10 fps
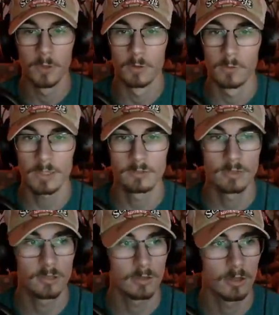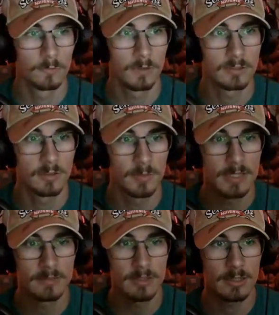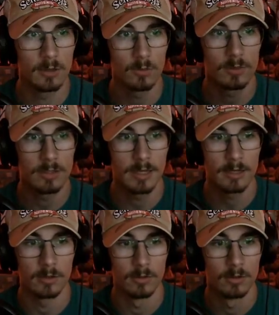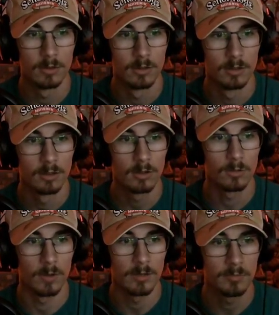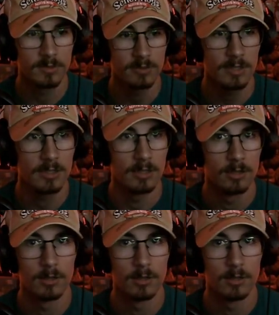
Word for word: We're actually going to go fix the PC. Holy cow. Alright, press E.